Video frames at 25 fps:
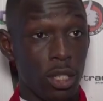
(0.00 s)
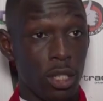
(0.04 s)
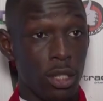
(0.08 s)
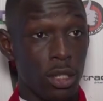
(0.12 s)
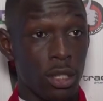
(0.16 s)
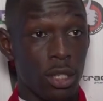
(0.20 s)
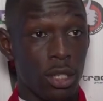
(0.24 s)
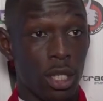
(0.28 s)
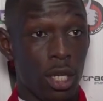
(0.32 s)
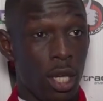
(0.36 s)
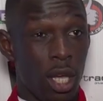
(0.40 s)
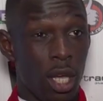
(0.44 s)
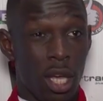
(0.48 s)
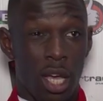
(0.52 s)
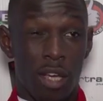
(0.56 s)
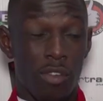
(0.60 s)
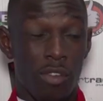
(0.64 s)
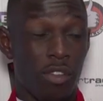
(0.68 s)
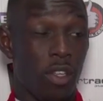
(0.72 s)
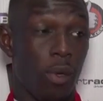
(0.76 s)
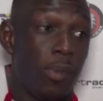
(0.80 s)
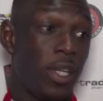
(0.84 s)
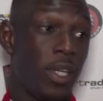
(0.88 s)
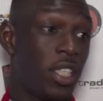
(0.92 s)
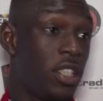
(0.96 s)
And
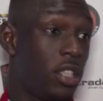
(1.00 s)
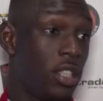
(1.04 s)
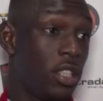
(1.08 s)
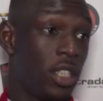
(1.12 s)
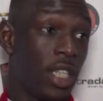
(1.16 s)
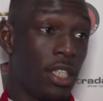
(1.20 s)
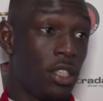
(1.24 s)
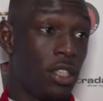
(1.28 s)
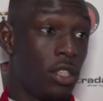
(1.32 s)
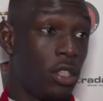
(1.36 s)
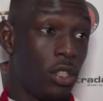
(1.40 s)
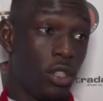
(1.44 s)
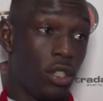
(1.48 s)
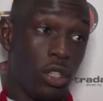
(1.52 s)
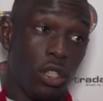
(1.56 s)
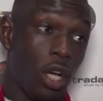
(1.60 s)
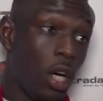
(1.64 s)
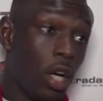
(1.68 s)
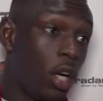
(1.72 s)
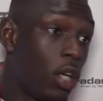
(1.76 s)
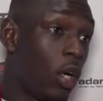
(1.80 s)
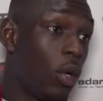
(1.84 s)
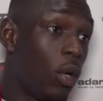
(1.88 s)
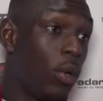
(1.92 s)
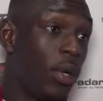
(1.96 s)
if you miss a chance, you just
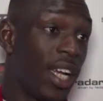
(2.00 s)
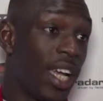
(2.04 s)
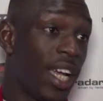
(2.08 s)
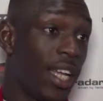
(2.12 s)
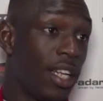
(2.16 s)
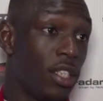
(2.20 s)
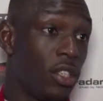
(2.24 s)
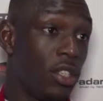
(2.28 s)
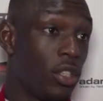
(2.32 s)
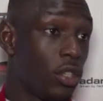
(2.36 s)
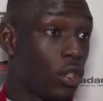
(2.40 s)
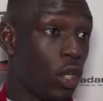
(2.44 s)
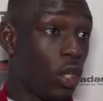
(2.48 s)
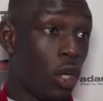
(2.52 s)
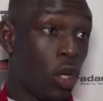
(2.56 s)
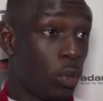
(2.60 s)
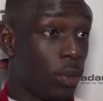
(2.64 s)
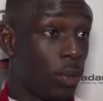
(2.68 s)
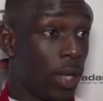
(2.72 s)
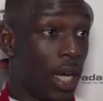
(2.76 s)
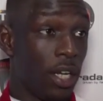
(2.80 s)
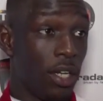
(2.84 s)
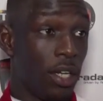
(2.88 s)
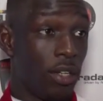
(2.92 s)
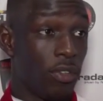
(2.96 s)
got to go again and just hope
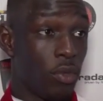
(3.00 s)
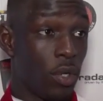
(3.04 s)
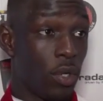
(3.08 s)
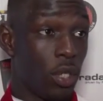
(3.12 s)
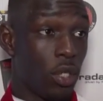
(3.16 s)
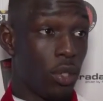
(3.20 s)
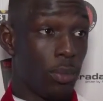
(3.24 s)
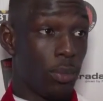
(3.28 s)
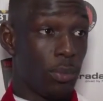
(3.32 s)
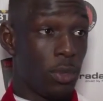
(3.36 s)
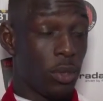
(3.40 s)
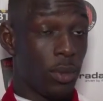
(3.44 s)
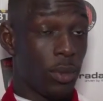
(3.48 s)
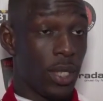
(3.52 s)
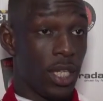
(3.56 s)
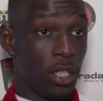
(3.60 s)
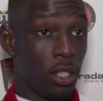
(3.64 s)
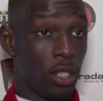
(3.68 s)
that another one comes your way.